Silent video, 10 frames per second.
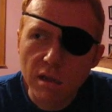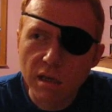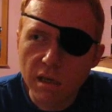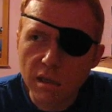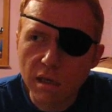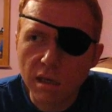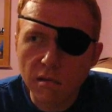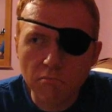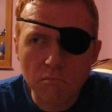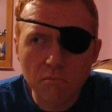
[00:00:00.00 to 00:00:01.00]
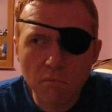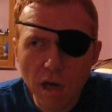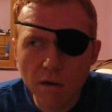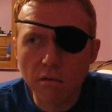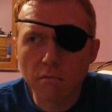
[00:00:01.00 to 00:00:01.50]
the
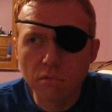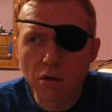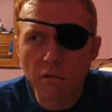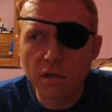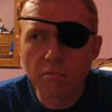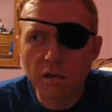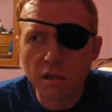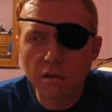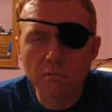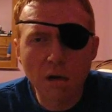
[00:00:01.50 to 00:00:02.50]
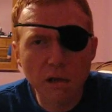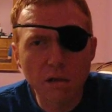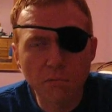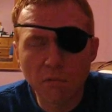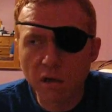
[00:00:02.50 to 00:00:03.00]
better choice, which is probably a
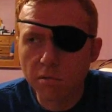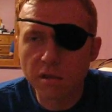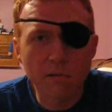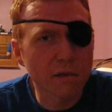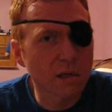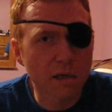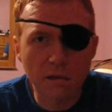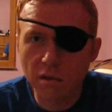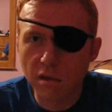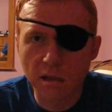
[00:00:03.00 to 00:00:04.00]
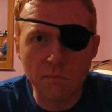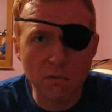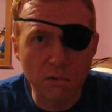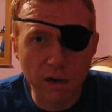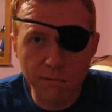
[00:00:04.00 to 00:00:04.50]
little bit more expensive. I was like, just give me
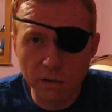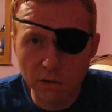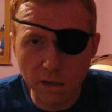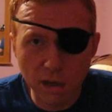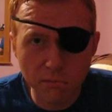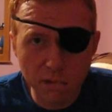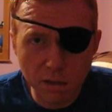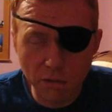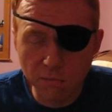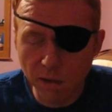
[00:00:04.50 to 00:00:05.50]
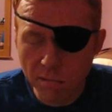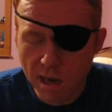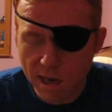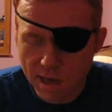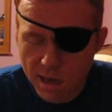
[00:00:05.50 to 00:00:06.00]
whatever is going to help cure my
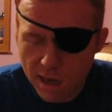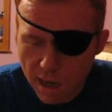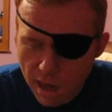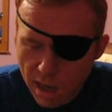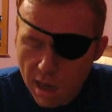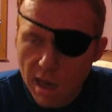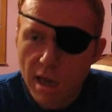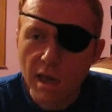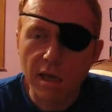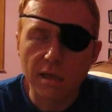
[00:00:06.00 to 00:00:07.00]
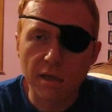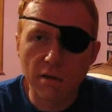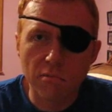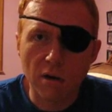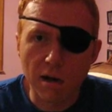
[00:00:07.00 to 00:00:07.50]
pain. And he said,
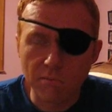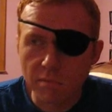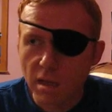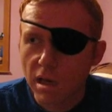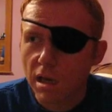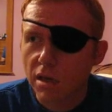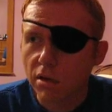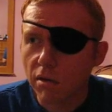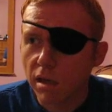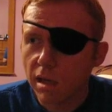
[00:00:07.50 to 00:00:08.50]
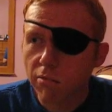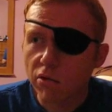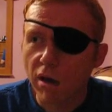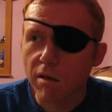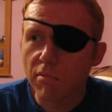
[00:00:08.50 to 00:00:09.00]
no problem. So he
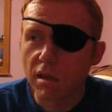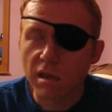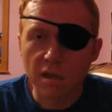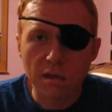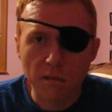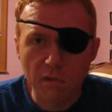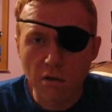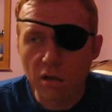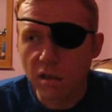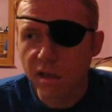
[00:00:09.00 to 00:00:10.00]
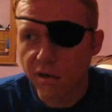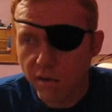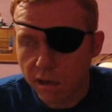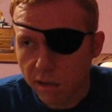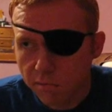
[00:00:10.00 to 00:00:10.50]
prescribed something called
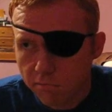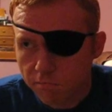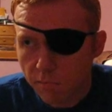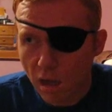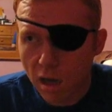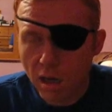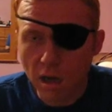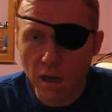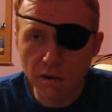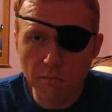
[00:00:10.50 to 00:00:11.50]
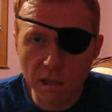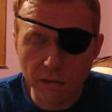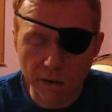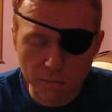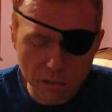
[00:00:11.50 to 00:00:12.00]
Lyrica, 100
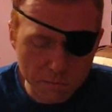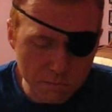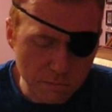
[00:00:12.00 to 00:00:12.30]
milligrams.